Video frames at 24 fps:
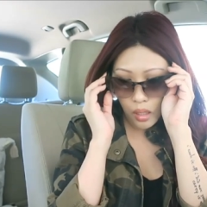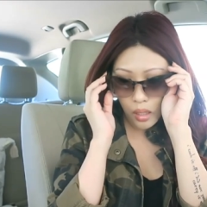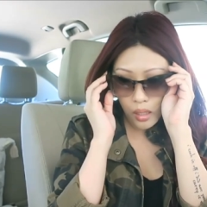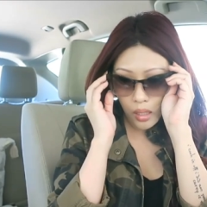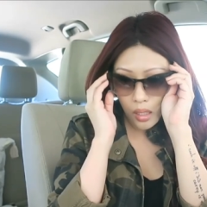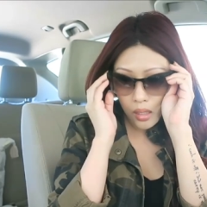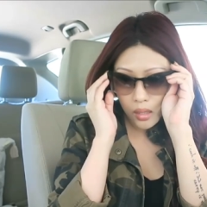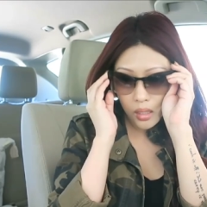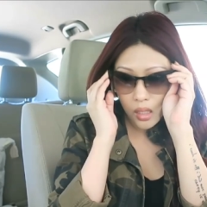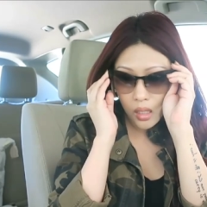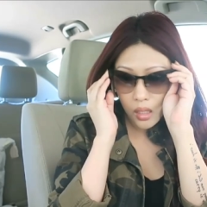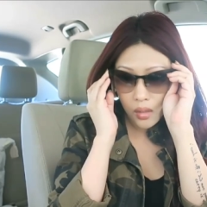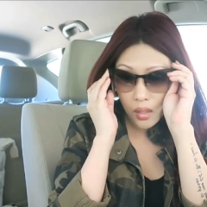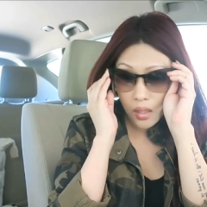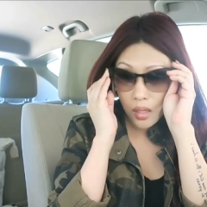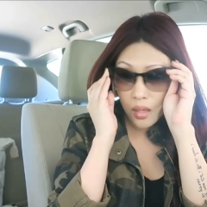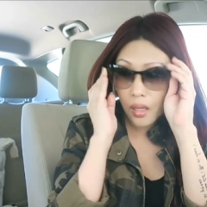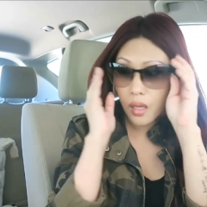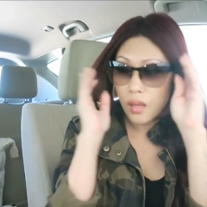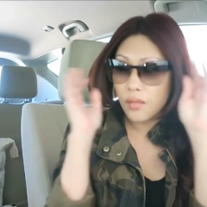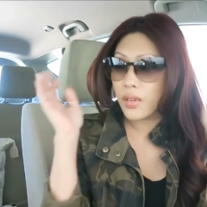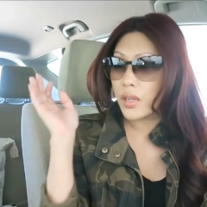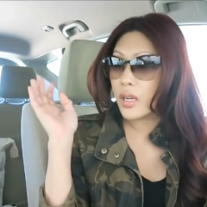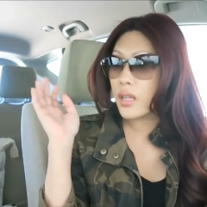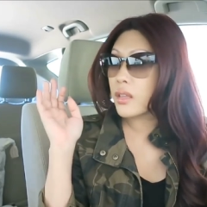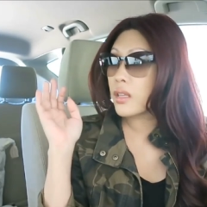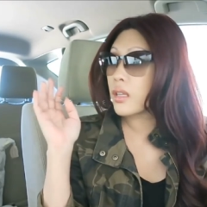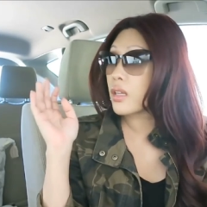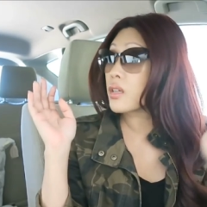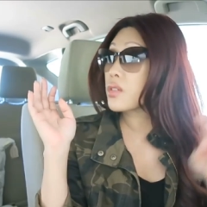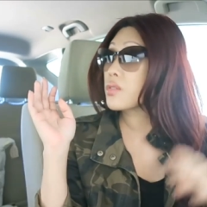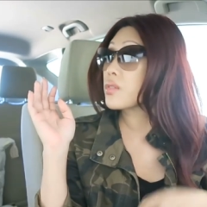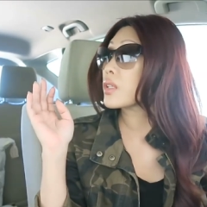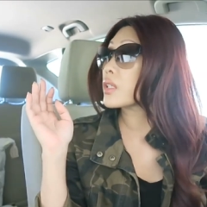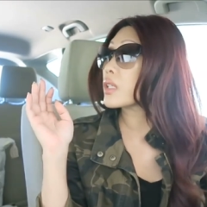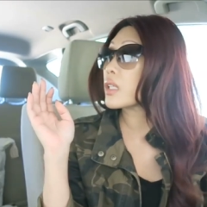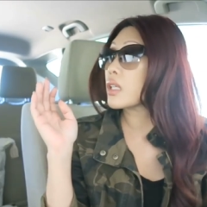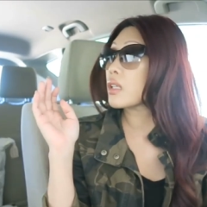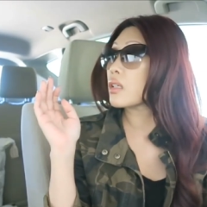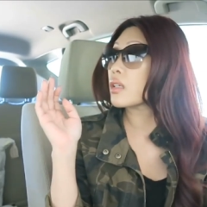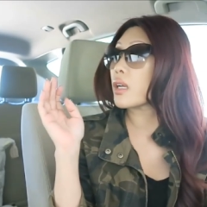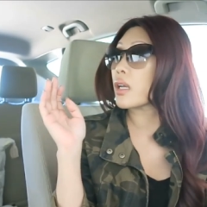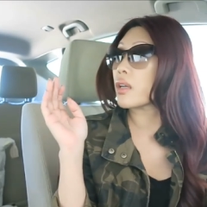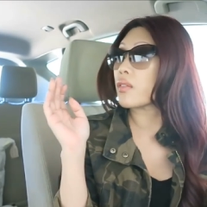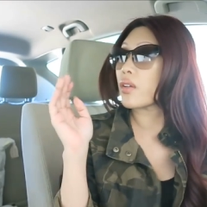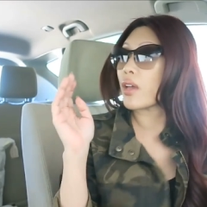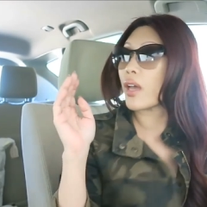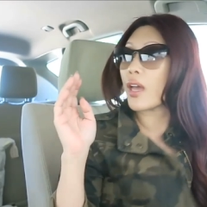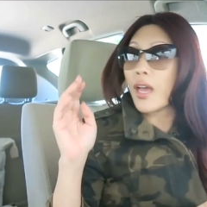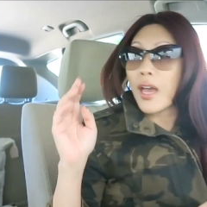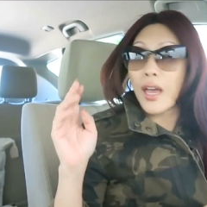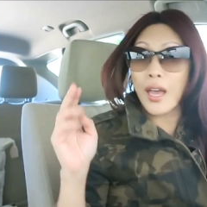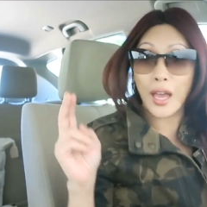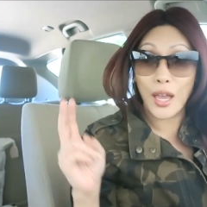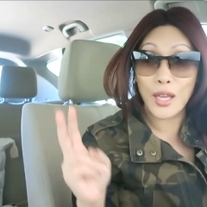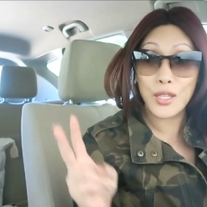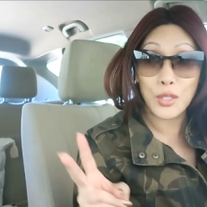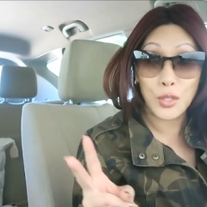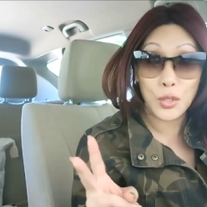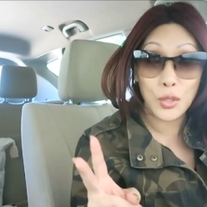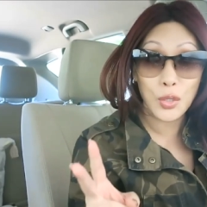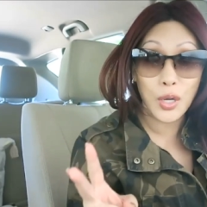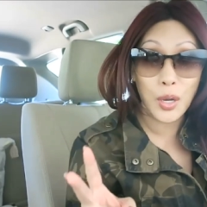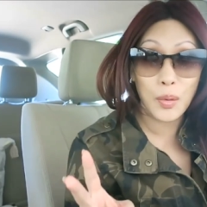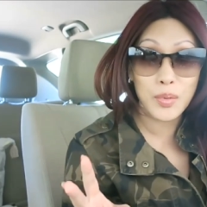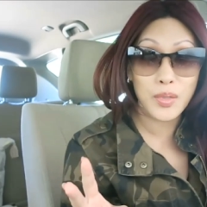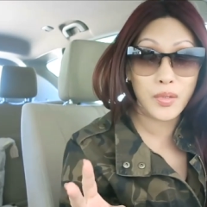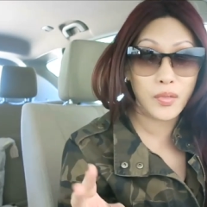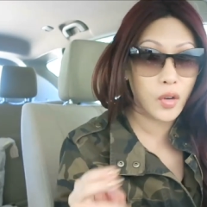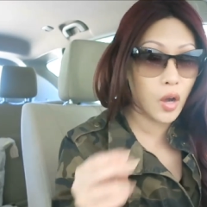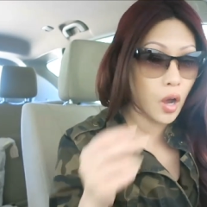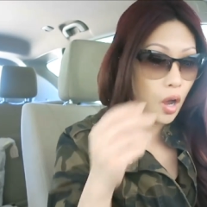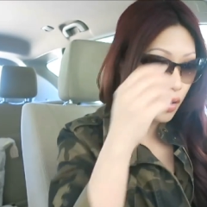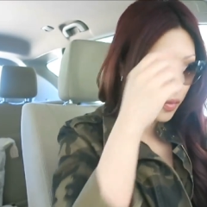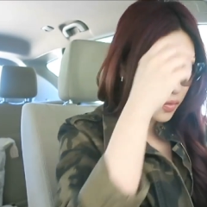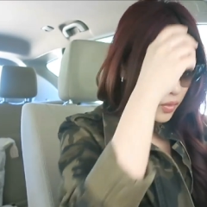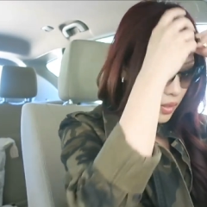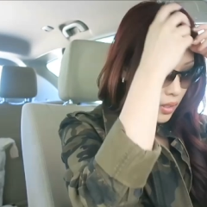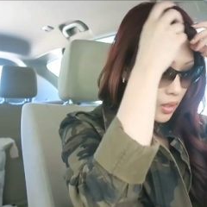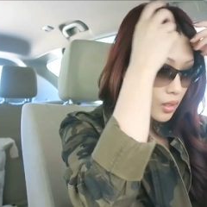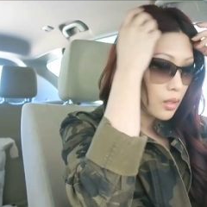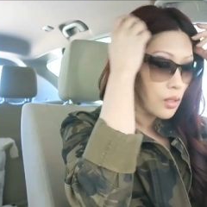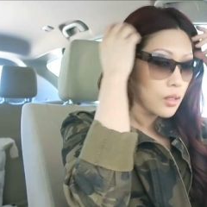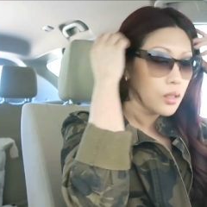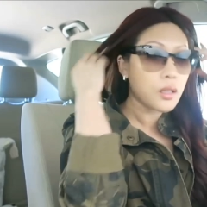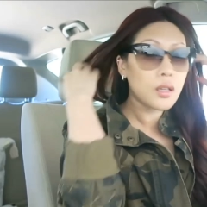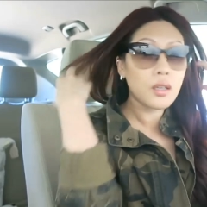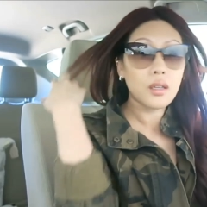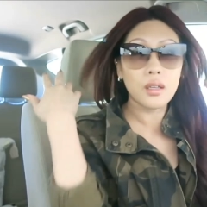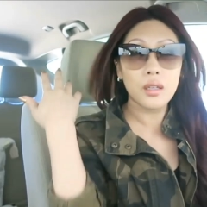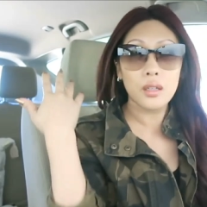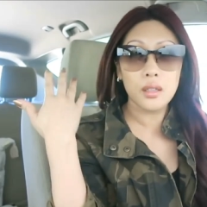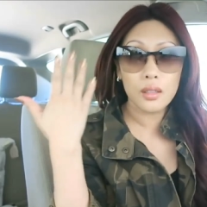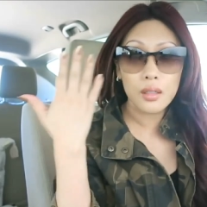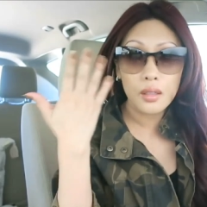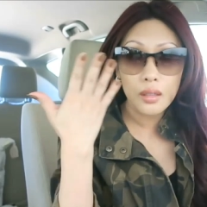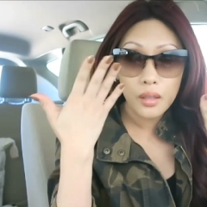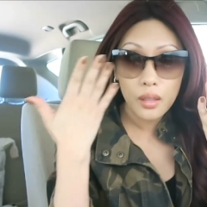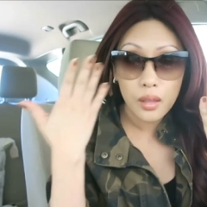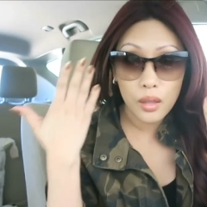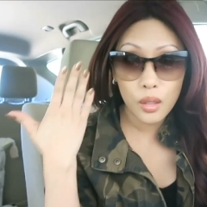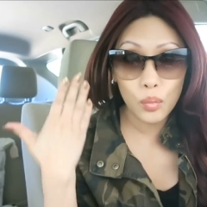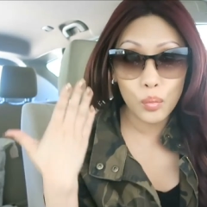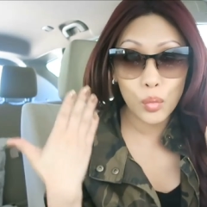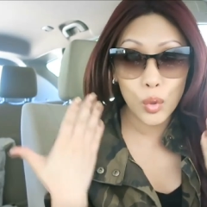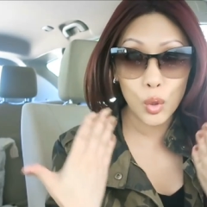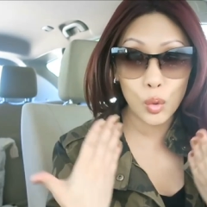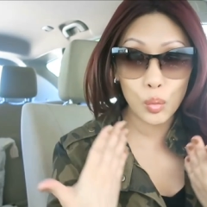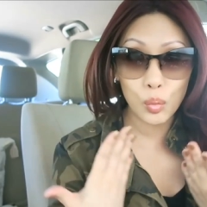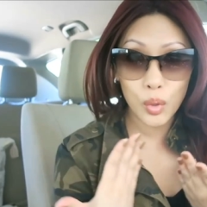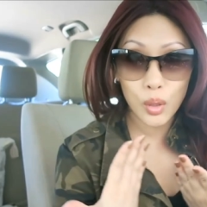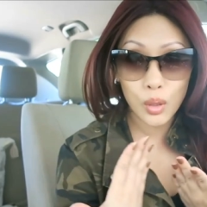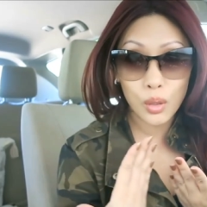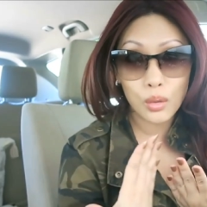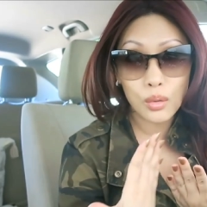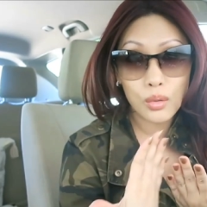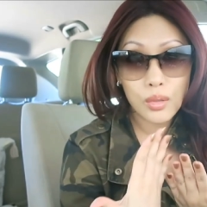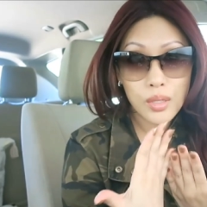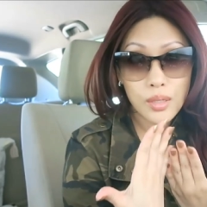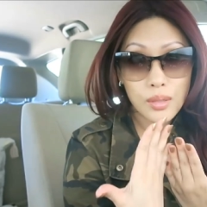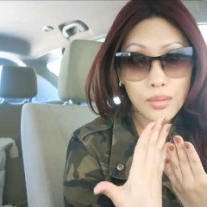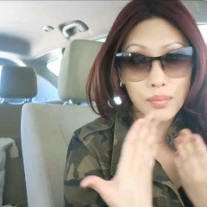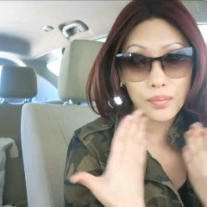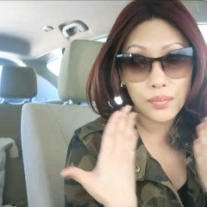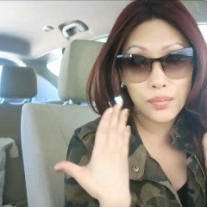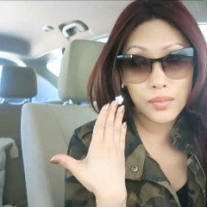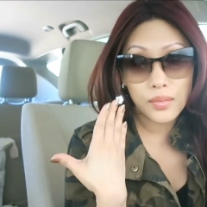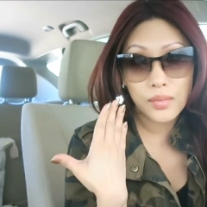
I can't think of anything else right now. I've had two cups of coffee. The Miu Miu's.